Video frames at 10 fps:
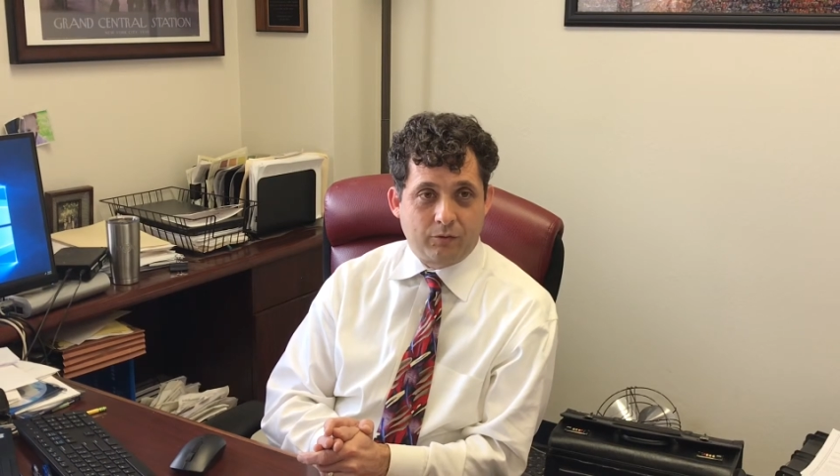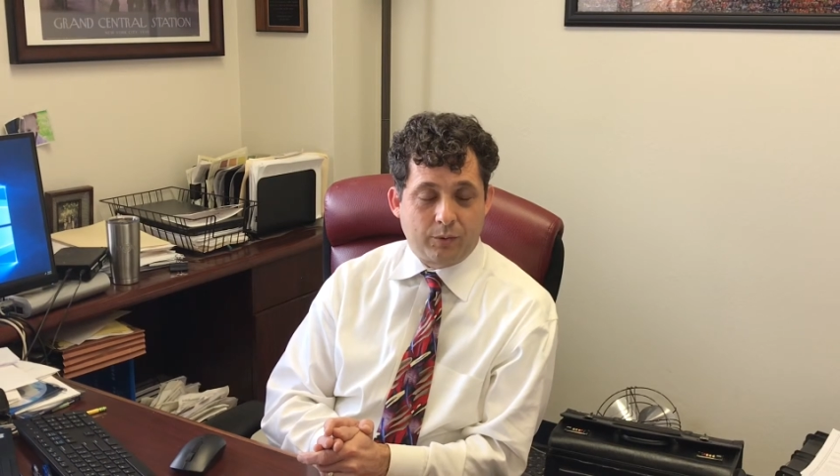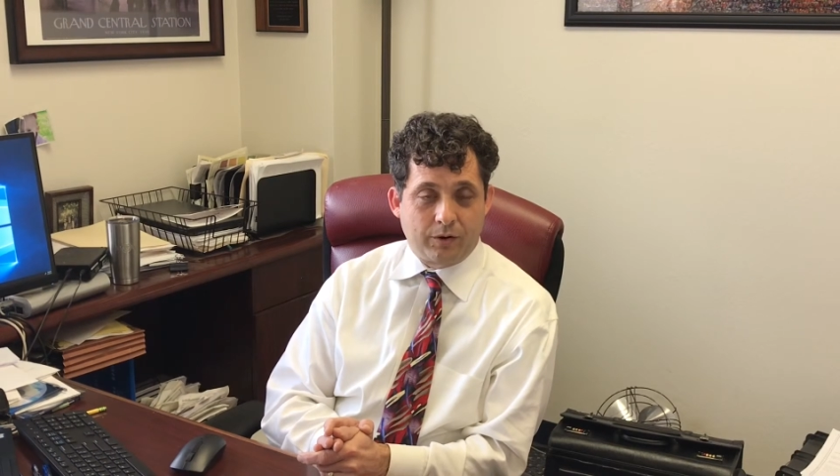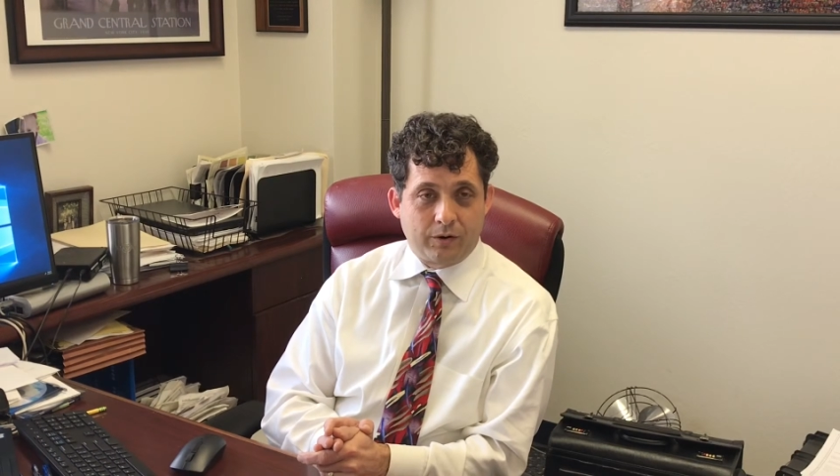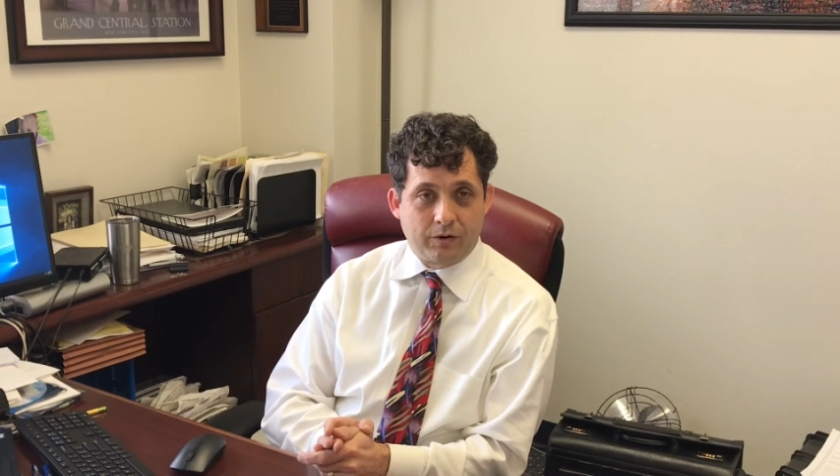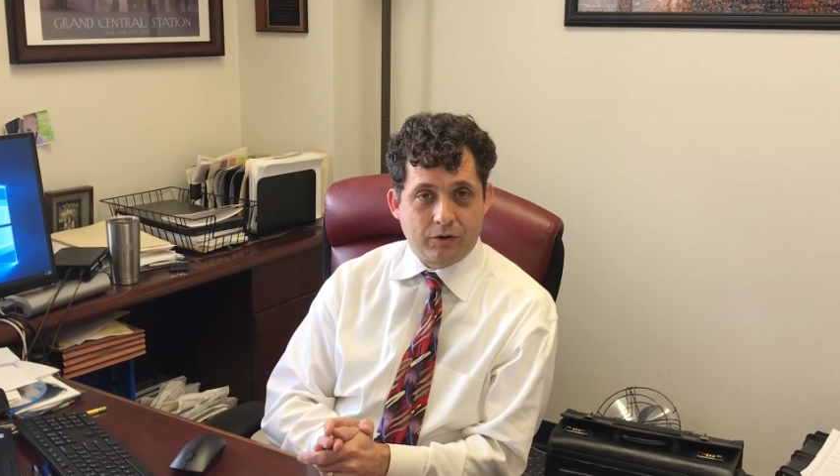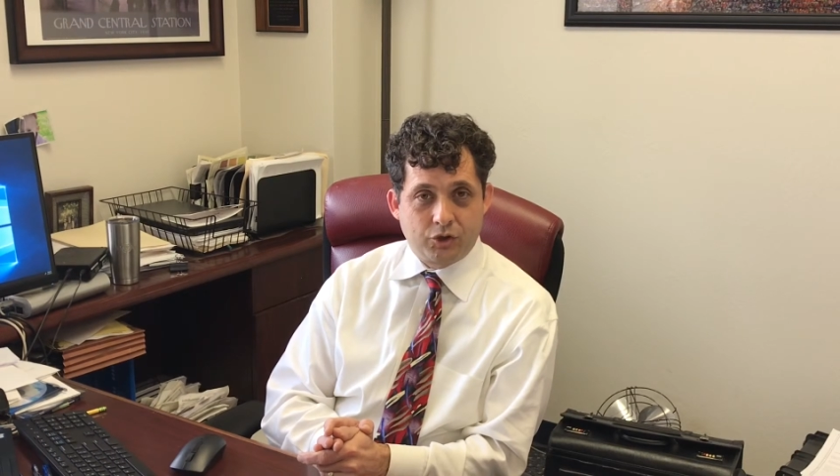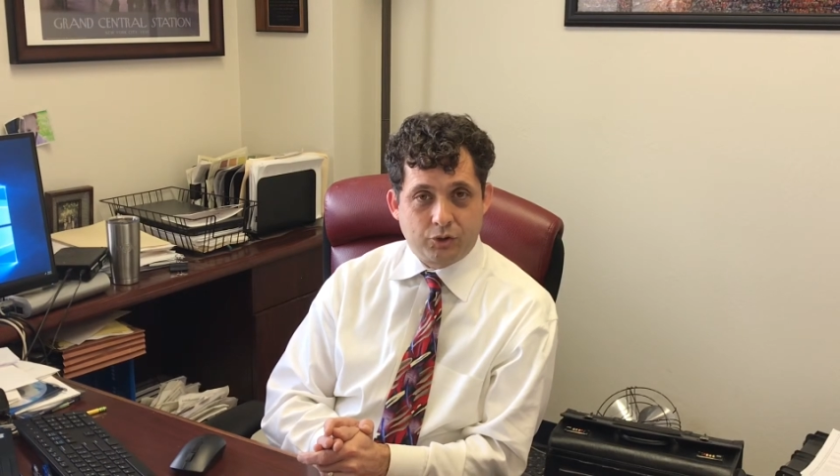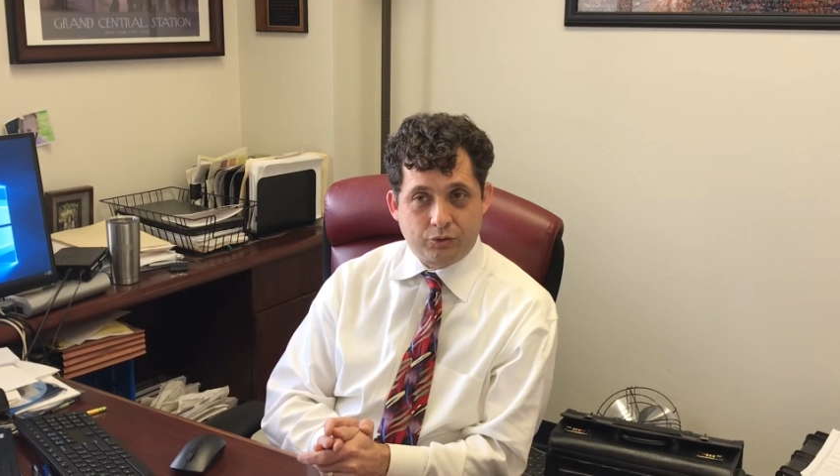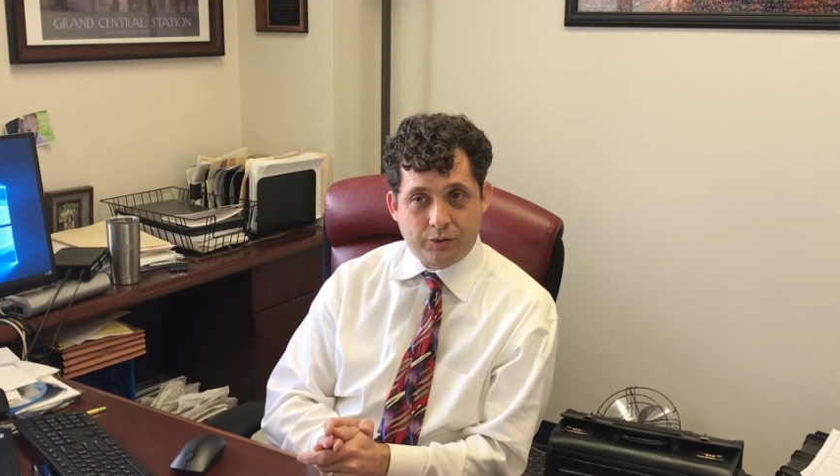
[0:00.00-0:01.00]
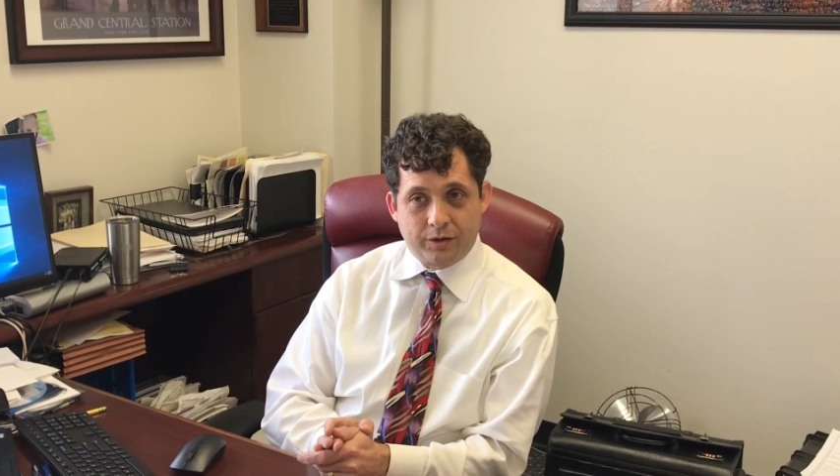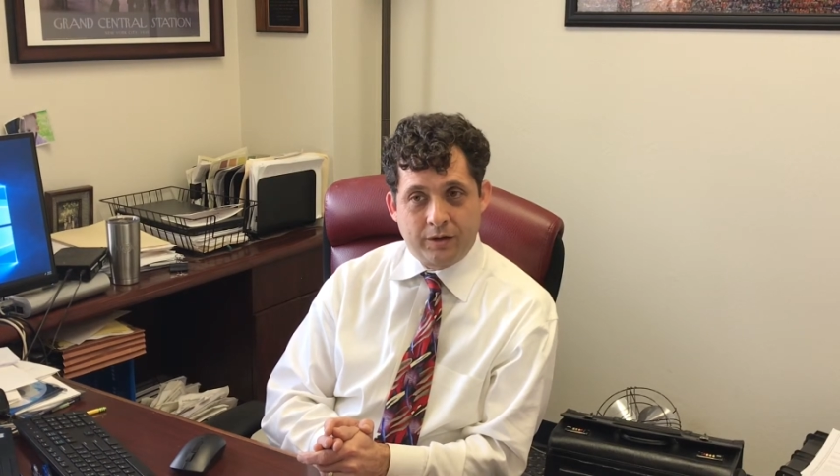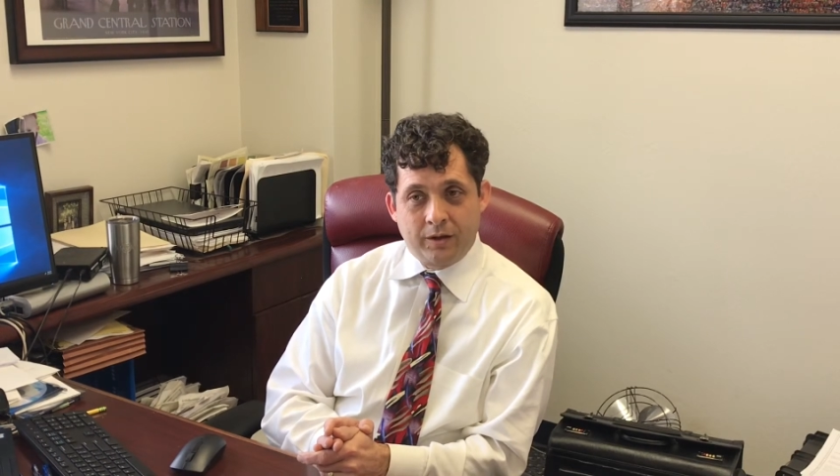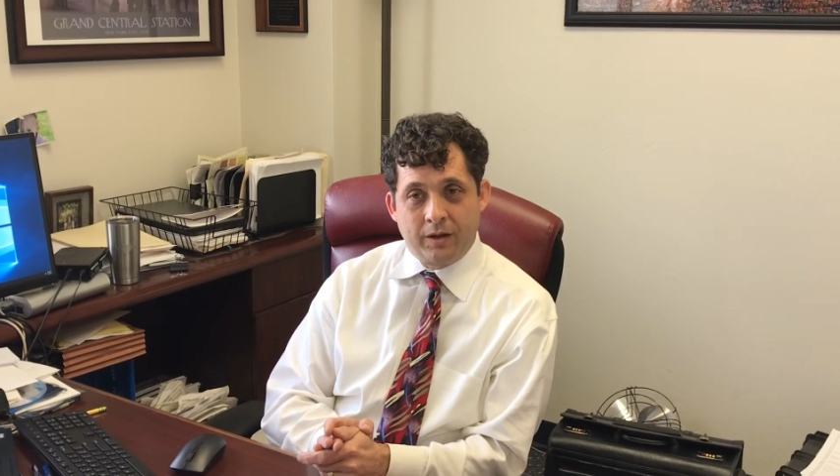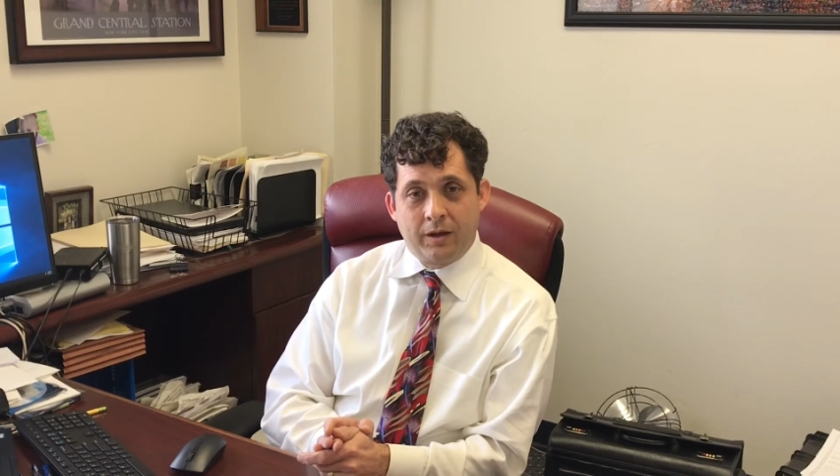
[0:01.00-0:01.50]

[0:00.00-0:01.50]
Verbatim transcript: where children